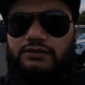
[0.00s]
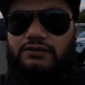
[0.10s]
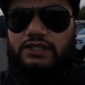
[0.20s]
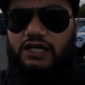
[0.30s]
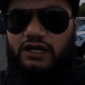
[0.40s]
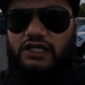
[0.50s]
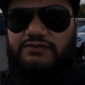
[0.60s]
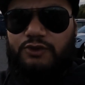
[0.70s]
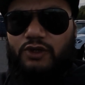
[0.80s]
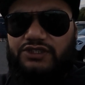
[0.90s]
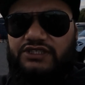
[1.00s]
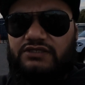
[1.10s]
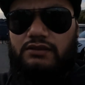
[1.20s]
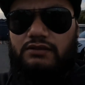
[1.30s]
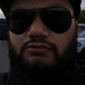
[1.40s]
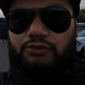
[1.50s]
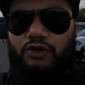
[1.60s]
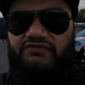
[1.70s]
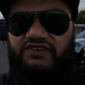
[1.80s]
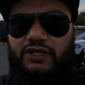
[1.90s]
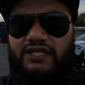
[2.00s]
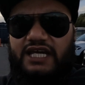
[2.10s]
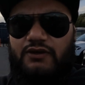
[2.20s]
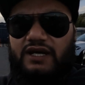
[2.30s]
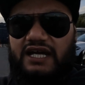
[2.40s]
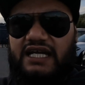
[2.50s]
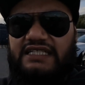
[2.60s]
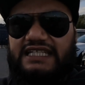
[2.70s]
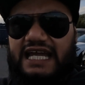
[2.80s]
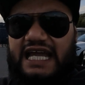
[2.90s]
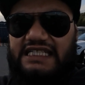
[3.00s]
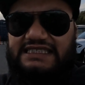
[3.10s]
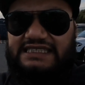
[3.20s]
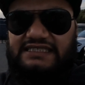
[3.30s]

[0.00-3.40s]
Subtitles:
R Sport, Portfolio and S.